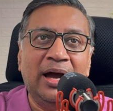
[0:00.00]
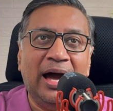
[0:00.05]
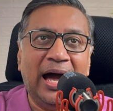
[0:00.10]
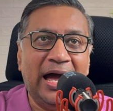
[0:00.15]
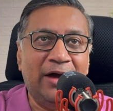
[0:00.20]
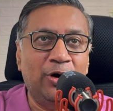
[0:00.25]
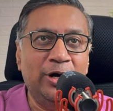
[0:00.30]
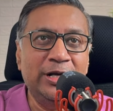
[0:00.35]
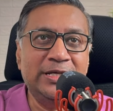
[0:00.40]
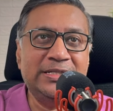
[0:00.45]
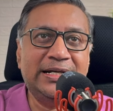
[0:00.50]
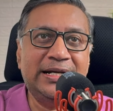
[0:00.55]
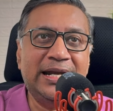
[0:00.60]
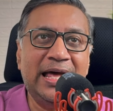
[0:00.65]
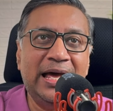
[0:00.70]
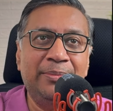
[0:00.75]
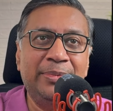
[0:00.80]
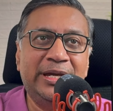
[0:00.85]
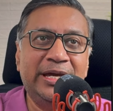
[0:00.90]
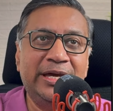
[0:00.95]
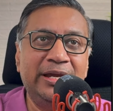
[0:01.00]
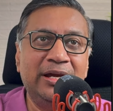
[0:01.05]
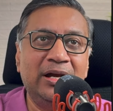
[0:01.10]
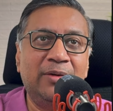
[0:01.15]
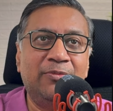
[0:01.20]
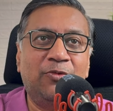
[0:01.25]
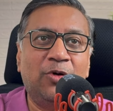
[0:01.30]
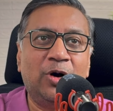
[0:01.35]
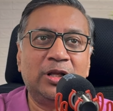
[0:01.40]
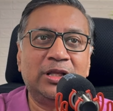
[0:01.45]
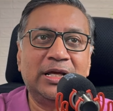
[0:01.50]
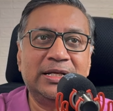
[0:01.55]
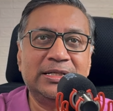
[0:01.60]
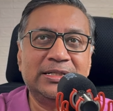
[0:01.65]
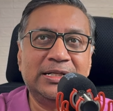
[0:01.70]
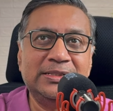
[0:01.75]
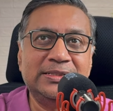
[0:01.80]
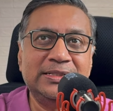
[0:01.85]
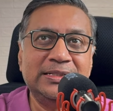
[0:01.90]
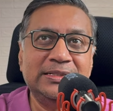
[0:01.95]
I already said I am gearing up for the
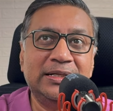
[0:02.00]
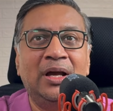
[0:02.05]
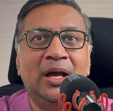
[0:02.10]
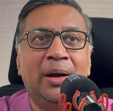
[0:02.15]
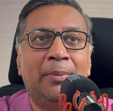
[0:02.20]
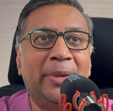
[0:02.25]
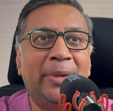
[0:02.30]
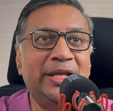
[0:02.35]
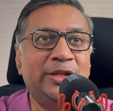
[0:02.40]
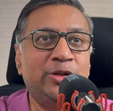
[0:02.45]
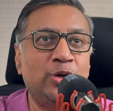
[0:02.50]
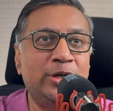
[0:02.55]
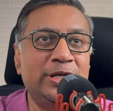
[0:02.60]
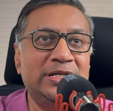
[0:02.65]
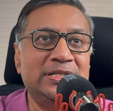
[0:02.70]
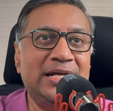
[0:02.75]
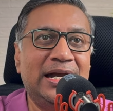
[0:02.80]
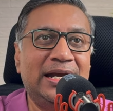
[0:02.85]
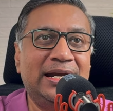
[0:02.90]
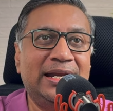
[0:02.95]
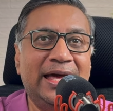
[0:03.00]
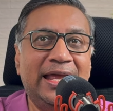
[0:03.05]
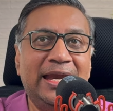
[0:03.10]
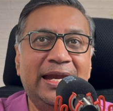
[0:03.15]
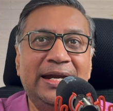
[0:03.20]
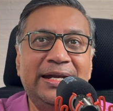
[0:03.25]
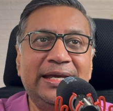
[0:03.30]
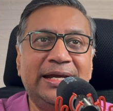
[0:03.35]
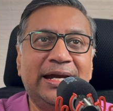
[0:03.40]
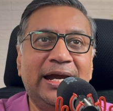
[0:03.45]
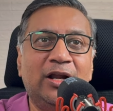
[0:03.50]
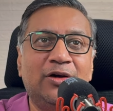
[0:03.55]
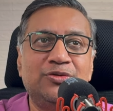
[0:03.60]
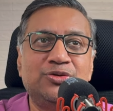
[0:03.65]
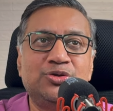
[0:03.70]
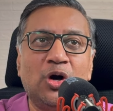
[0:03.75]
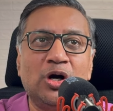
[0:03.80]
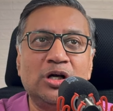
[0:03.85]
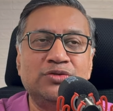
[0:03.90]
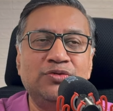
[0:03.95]
result season. My theory is that L&T kind of
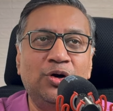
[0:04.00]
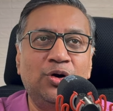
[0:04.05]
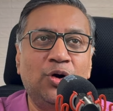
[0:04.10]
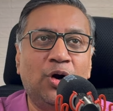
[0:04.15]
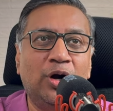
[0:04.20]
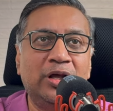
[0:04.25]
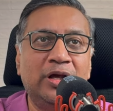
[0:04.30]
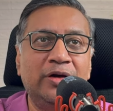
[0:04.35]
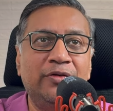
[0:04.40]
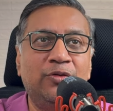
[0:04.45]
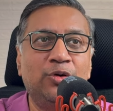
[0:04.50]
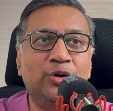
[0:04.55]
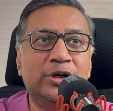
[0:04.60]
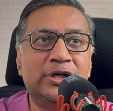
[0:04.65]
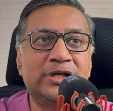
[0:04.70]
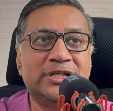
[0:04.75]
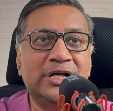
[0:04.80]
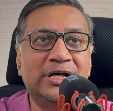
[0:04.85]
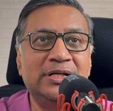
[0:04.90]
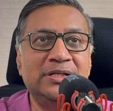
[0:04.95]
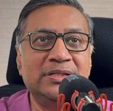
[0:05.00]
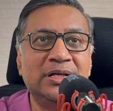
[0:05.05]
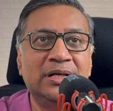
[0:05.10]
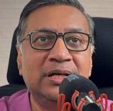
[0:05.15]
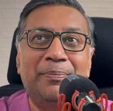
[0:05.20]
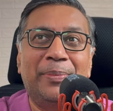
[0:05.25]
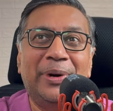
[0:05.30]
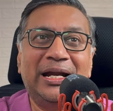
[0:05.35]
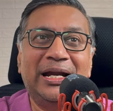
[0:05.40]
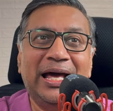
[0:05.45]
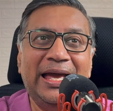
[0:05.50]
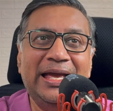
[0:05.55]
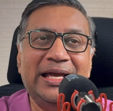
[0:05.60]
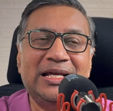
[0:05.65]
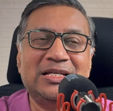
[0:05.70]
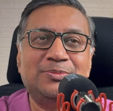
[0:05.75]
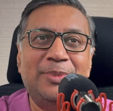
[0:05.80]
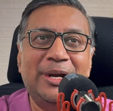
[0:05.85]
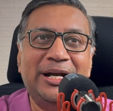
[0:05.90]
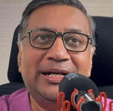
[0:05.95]
stocks will not give good results, but I
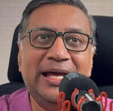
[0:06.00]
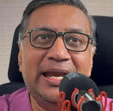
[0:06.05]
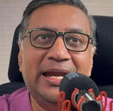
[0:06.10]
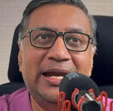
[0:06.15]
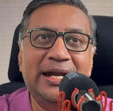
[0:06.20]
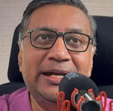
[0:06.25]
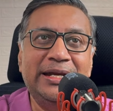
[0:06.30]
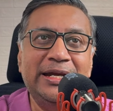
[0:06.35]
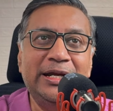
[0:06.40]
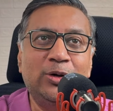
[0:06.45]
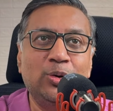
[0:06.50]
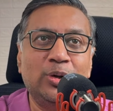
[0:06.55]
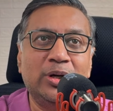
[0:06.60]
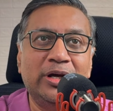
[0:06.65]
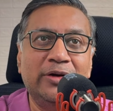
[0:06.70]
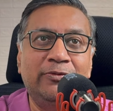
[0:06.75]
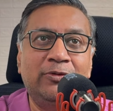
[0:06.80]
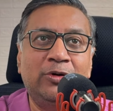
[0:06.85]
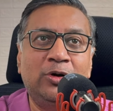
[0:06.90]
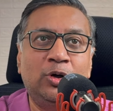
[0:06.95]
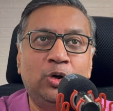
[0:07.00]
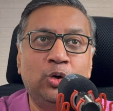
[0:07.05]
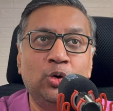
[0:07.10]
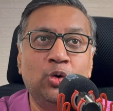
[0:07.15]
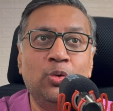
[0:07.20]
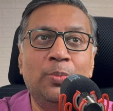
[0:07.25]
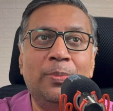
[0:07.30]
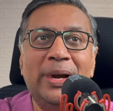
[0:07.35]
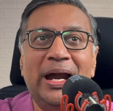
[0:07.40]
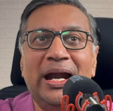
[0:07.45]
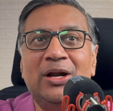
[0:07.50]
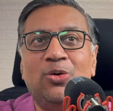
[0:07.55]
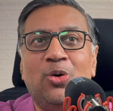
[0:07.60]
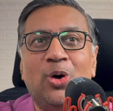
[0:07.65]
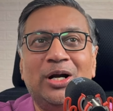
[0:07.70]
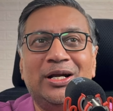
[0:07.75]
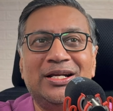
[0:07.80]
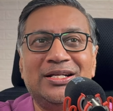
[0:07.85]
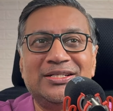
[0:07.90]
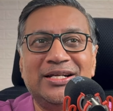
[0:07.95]
expect L&T to give 2 bad
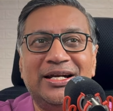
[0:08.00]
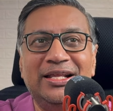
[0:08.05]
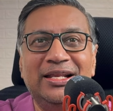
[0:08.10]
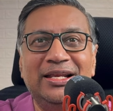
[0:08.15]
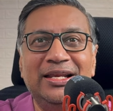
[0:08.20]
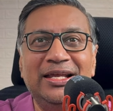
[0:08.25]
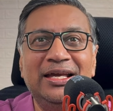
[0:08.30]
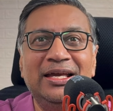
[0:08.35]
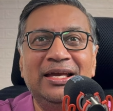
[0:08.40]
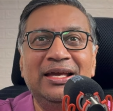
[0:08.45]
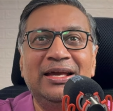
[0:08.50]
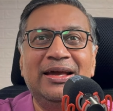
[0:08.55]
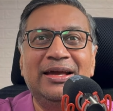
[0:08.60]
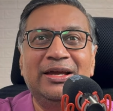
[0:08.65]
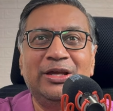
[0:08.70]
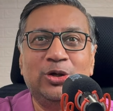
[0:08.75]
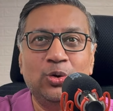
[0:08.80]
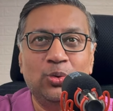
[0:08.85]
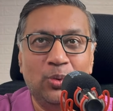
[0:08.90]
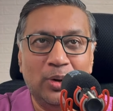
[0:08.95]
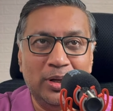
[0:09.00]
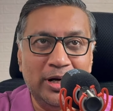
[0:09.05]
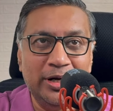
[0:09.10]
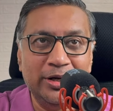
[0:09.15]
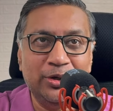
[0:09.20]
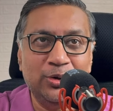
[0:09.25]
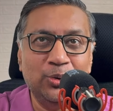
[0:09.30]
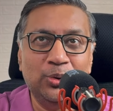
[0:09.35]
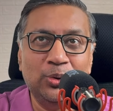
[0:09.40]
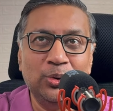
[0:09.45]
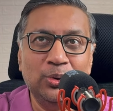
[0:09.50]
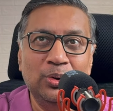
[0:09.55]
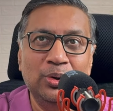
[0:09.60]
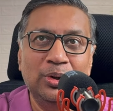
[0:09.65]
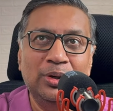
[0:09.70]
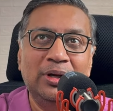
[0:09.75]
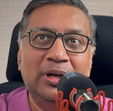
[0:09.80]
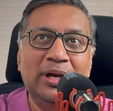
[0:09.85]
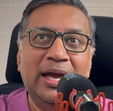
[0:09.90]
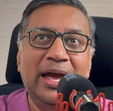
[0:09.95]
quarters suddenly, Q1 and Q2,
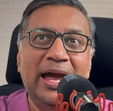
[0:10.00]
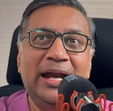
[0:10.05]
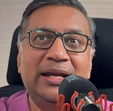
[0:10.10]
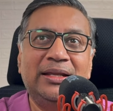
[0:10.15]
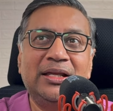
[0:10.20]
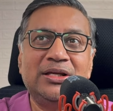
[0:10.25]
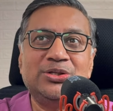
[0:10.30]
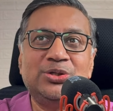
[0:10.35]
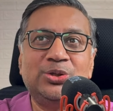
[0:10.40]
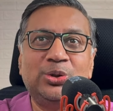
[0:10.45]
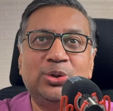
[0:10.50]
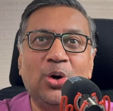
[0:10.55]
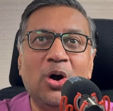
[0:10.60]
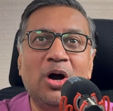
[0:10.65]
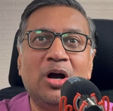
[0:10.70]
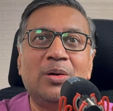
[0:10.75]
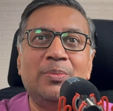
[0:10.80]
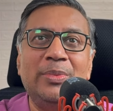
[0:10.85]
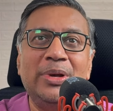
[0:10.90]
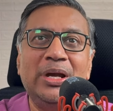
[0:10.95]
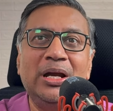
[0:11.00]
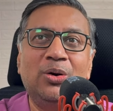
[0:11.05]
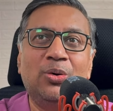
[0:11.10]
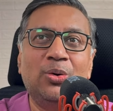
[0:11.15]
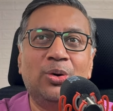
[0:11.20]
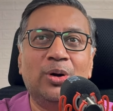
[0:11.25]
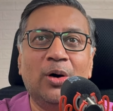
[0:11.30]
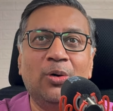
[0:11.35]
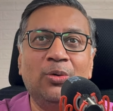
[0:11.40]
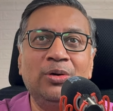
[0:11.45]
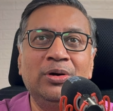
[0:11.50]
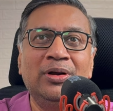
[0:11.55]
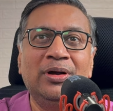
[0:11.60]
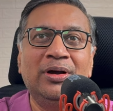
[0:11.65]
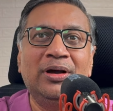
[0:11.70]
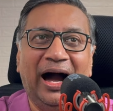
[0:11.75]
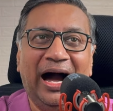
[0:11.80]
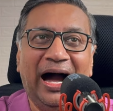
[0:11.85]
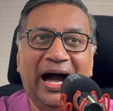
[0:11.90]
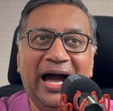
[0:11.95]
and the stock may go down.
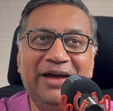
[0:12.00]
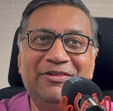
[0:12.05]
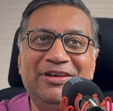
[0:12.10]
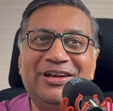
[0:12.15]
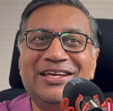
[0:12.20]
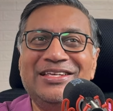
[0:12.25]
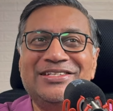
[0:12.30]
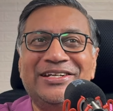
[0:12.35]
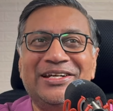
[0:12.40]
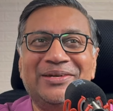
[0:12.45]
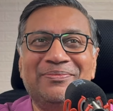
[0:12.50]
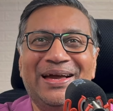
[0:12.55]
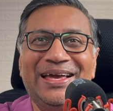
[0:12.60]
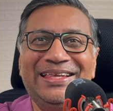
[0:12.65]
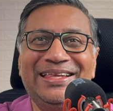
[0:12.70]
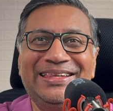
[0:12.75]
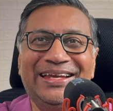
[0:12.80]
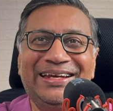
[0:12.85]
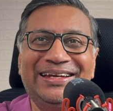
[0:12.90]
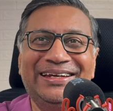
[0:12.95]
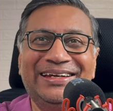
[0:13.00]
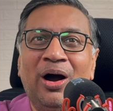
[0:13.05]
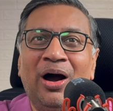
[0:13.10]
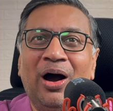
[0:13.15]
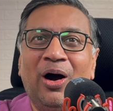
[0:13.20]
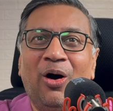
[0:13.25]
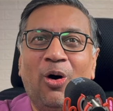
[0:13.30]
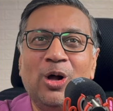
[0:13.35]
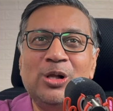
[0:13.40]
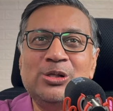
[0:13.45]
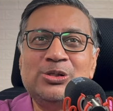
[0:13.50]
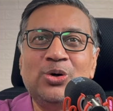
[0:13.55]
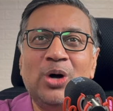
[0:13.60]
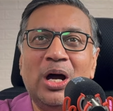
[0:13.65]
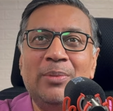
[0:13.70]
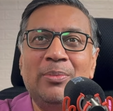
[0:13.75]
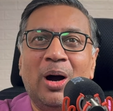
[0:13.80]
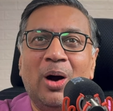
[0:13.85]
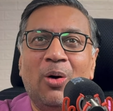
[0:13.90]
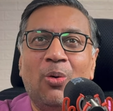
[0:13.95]
I will consider buying then. Also,
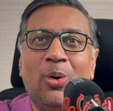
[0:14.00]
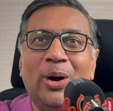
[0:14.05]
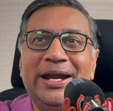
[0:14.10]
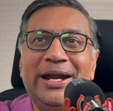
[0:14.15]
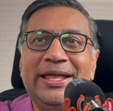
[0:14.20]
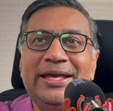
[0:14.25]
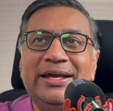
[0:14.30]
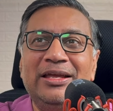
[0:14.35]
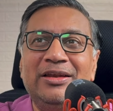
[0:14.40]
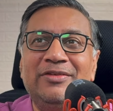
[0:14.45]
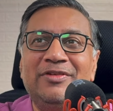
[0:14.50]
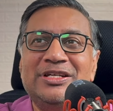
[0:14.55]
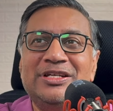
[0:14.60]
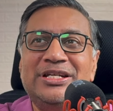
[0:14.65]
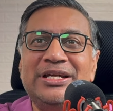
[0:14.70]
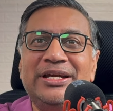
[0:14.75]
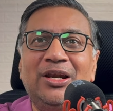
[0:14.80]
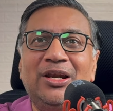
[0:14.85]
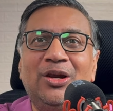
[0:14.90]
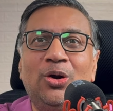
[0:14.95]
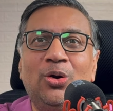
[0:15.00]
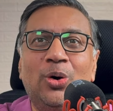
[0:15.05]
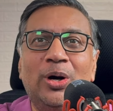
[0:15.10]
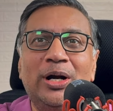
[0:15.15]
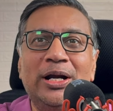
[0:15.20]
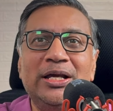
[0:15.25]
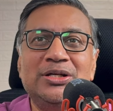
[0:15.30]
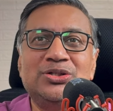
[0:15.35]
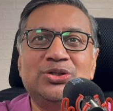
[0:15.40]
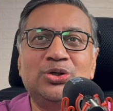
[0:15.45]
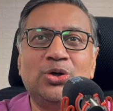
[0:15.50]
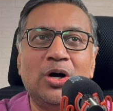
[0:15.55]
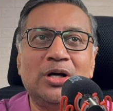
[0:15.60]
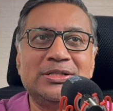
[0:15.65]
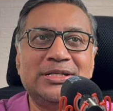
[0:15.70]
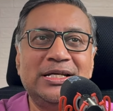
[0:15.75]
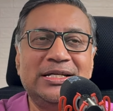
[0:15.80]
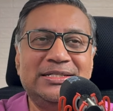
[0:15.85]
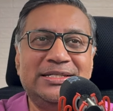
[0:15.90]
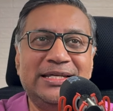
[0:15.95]
I'm avoiding investing in low earning
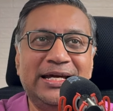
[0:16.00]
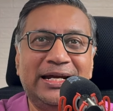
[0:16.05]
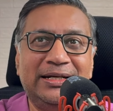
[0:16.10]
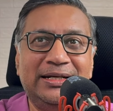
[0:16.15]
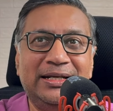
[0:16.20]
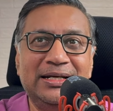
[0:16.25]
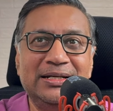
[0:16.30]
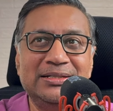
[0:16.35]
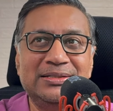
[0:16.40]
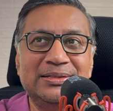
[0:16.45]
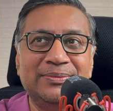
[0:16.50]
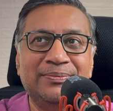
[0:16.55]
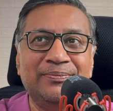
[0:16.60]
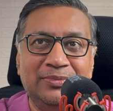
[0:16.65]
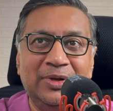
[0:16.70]
stocks and sectors.